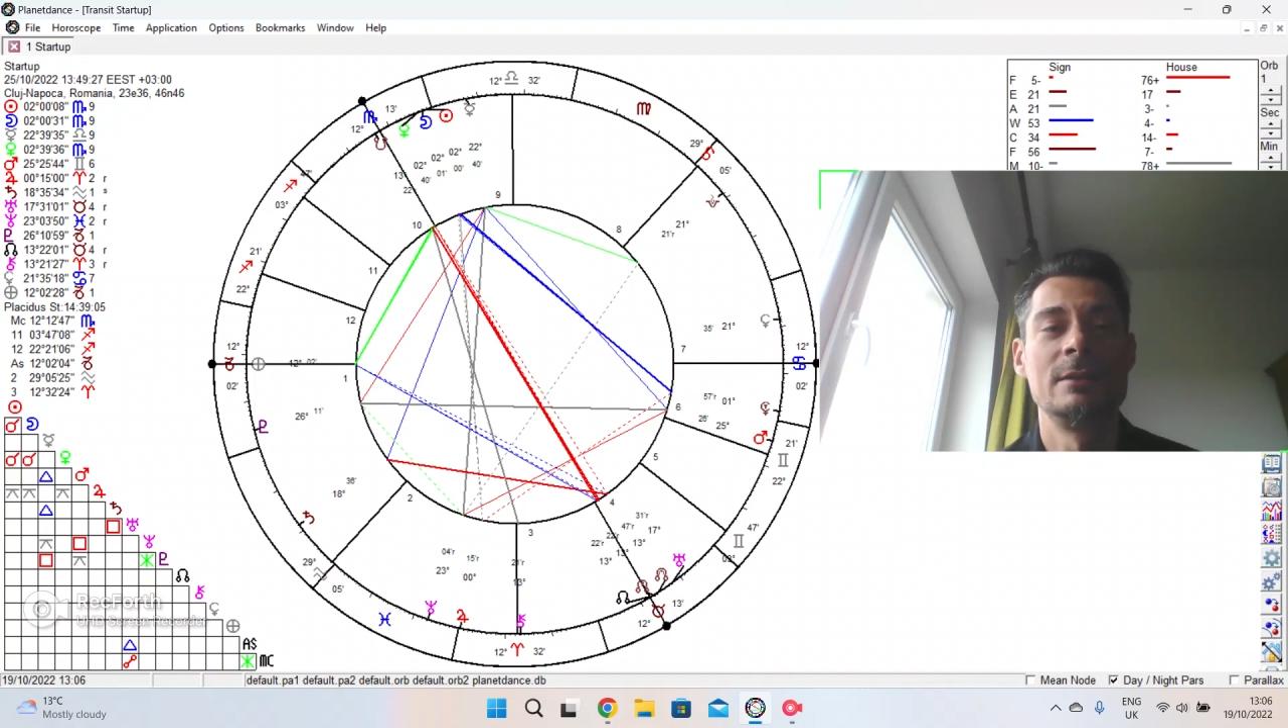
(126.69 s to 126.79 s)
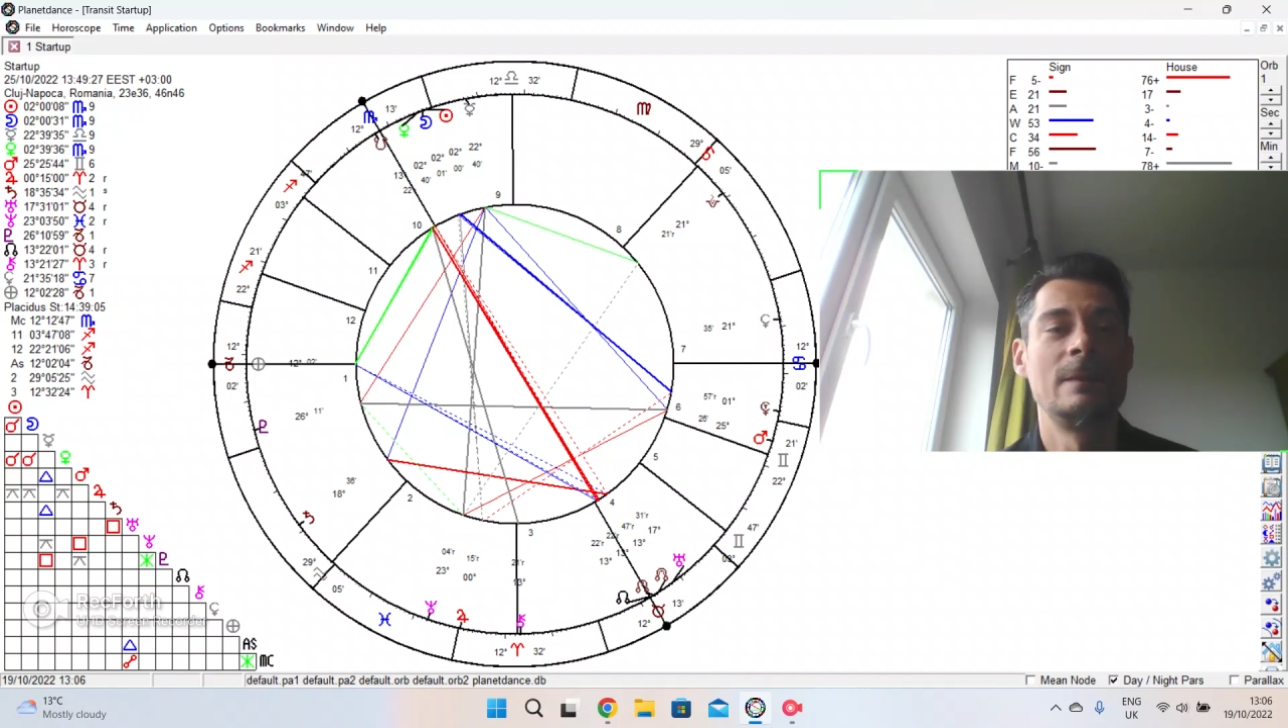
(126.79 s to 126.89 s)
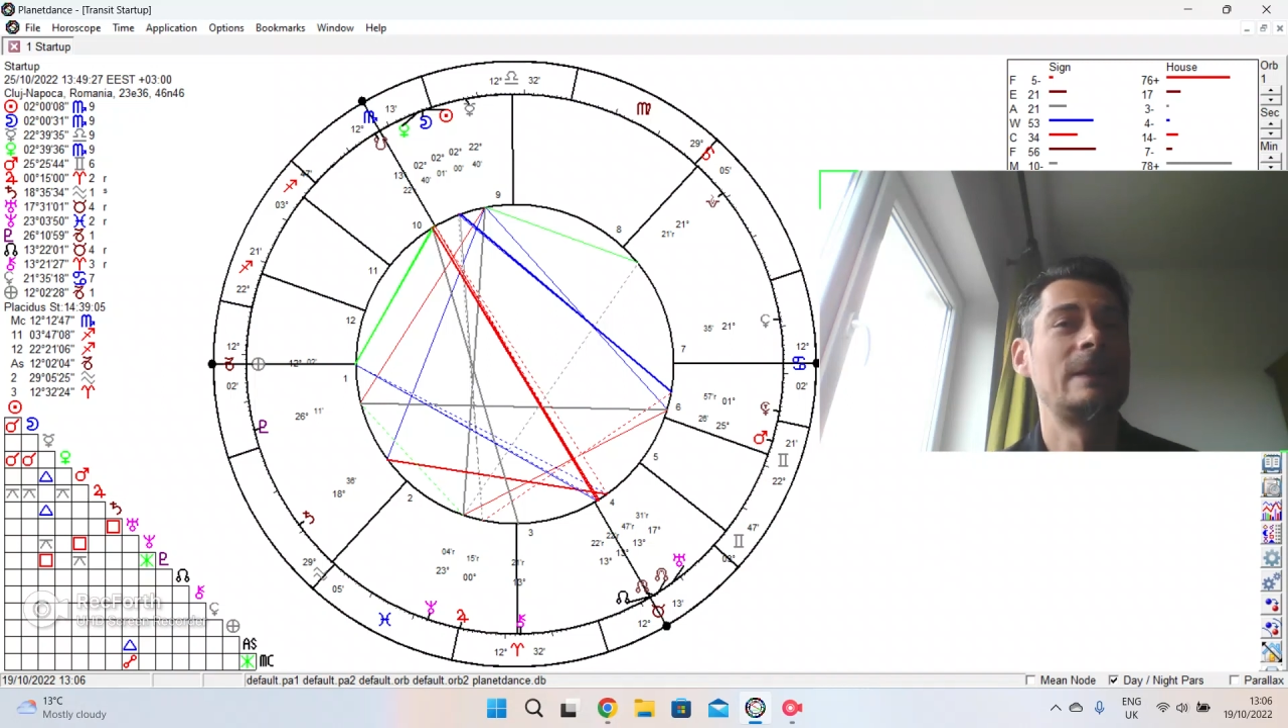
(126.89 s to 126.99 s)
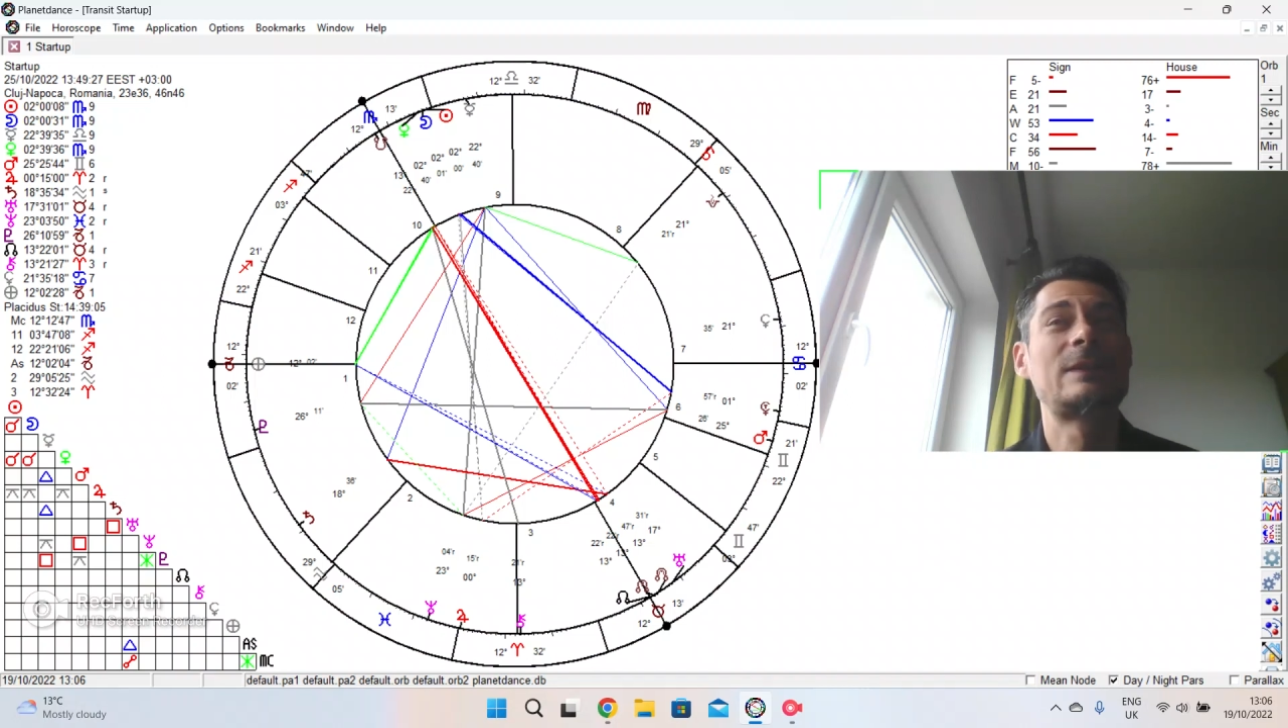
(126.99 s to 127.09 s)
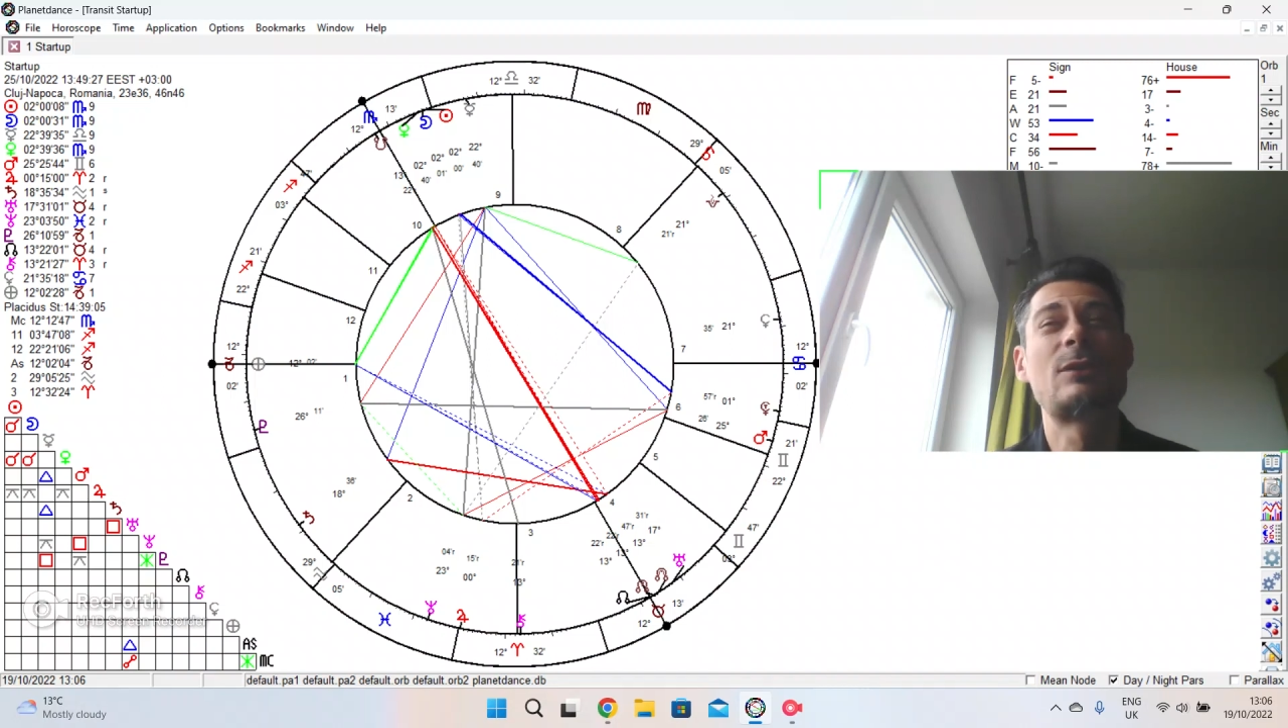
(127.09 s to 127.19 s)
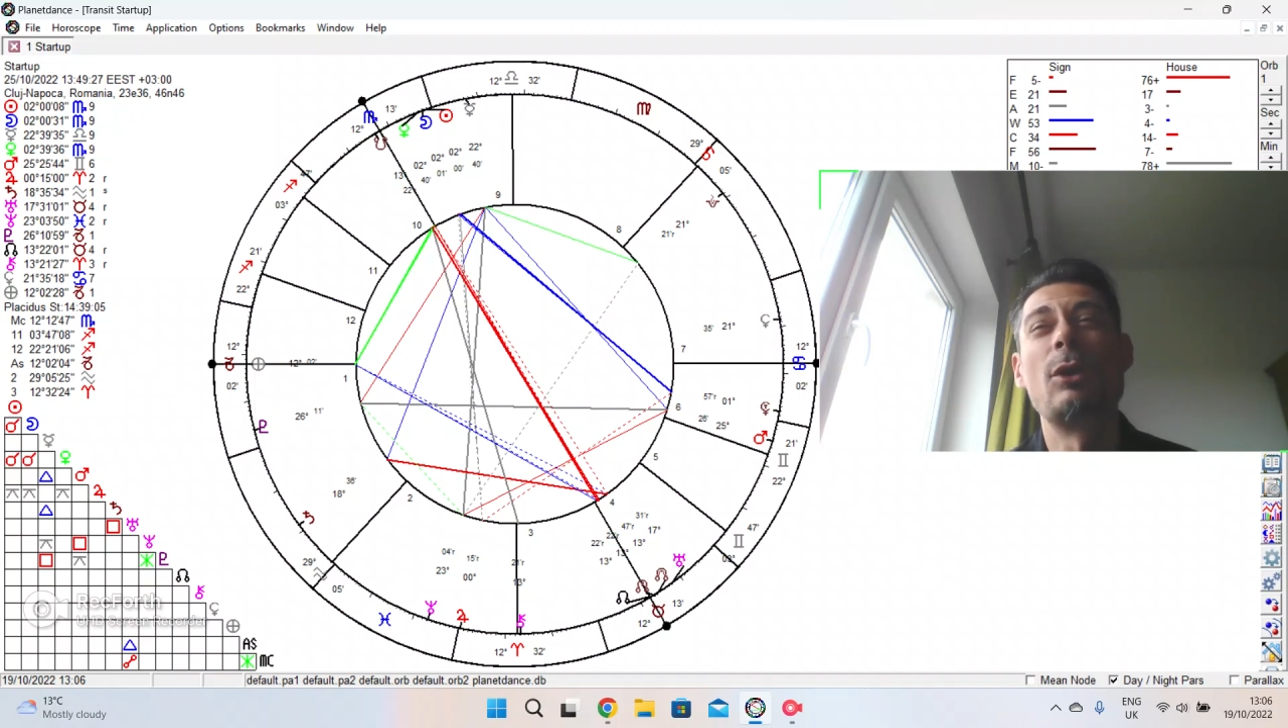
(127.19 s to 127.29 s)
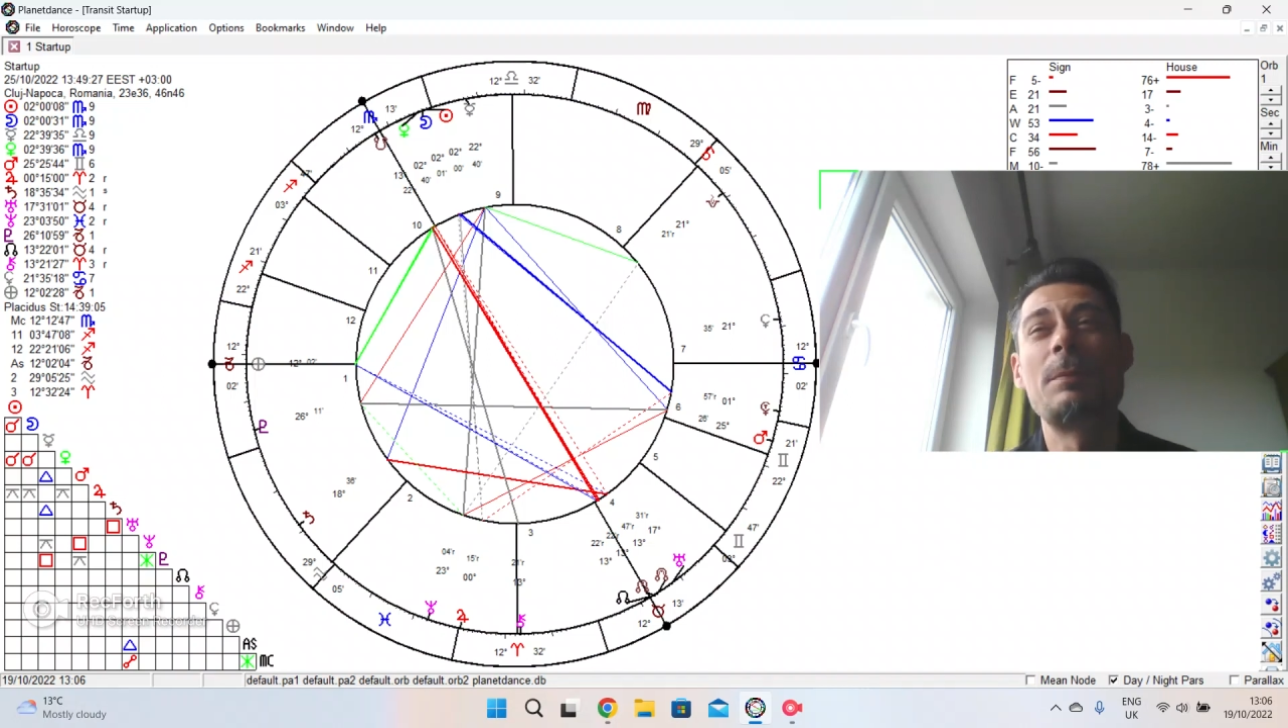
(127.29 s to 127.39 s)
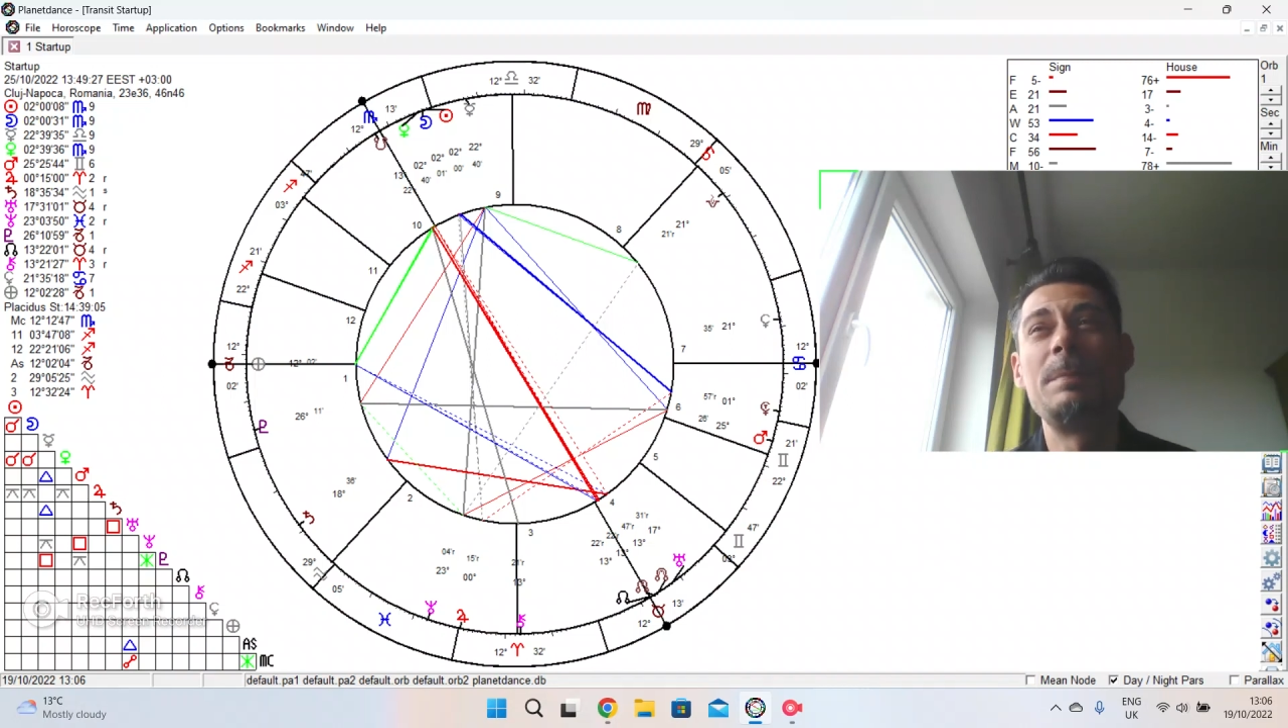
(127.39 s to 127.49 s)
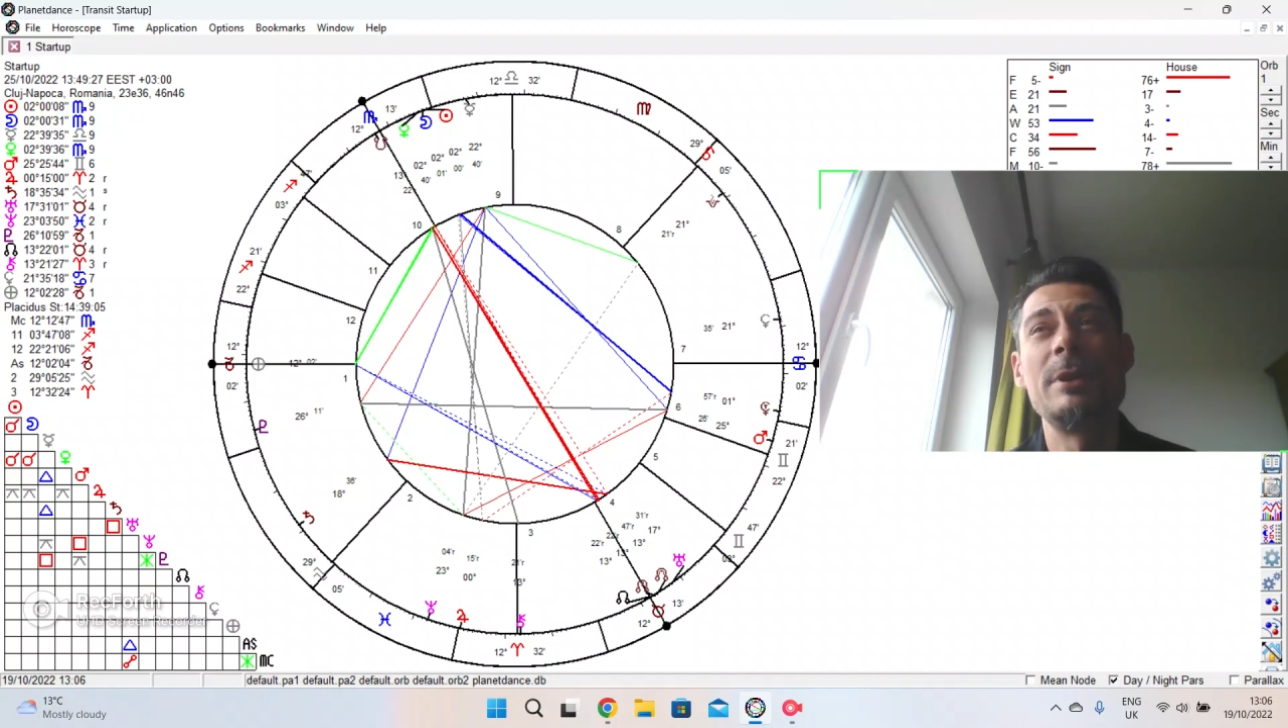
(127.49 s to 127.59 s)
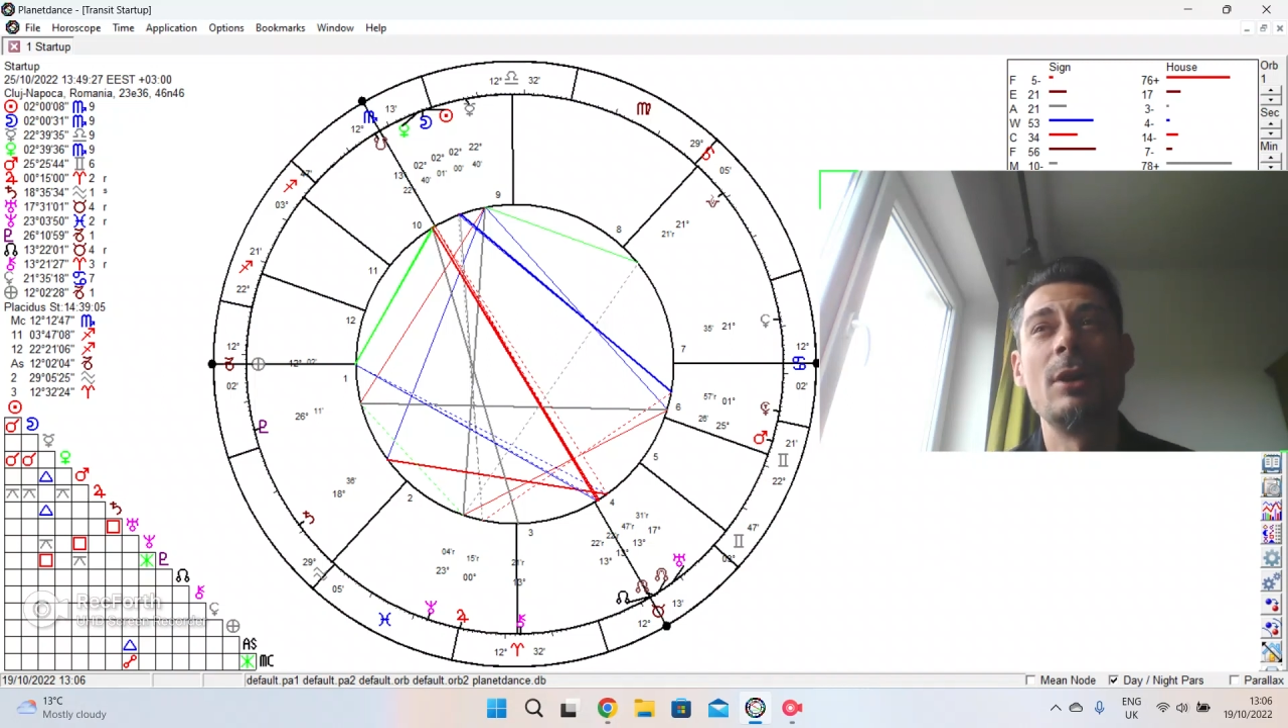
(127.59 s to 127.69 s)
without a
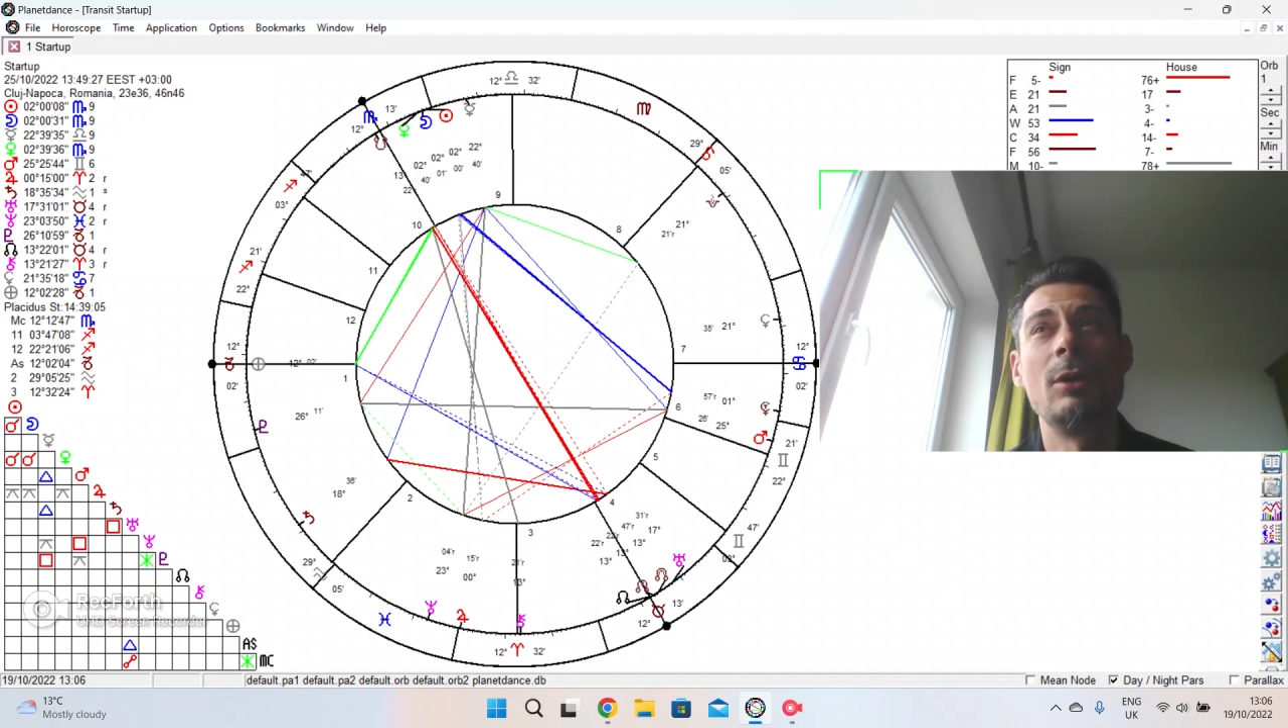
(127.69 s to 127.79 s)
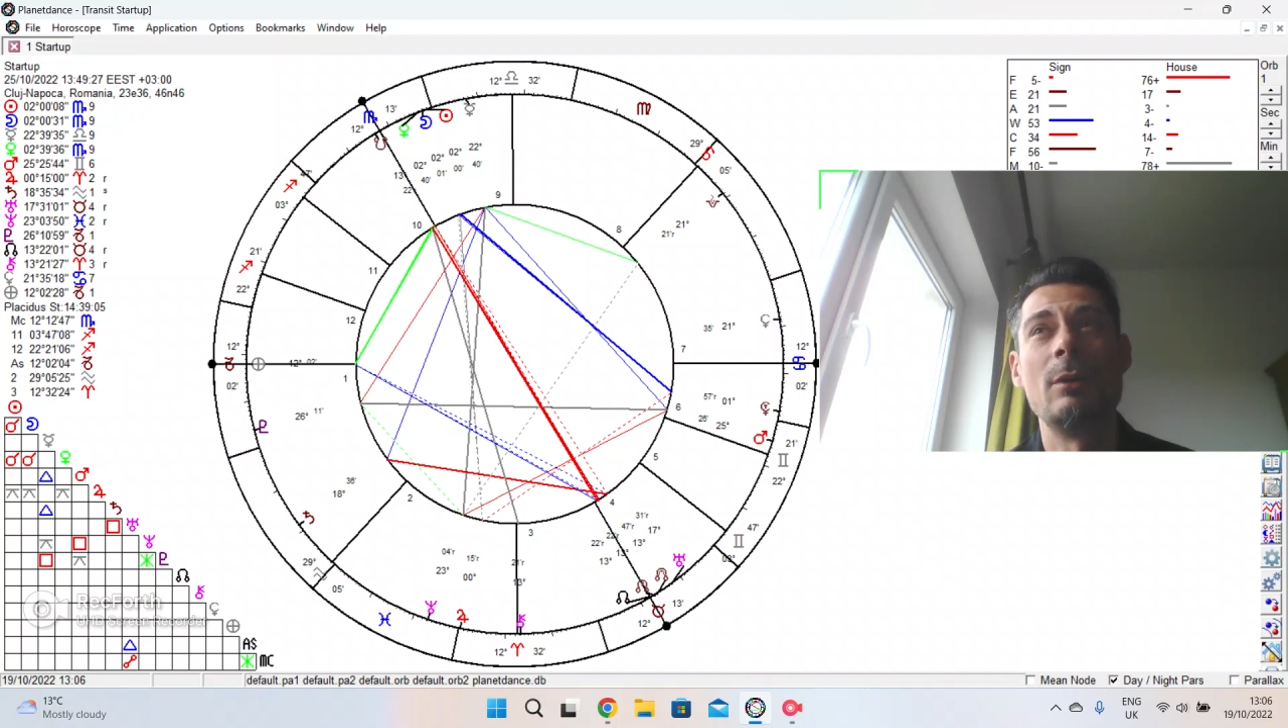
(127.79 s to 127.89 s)
doubt.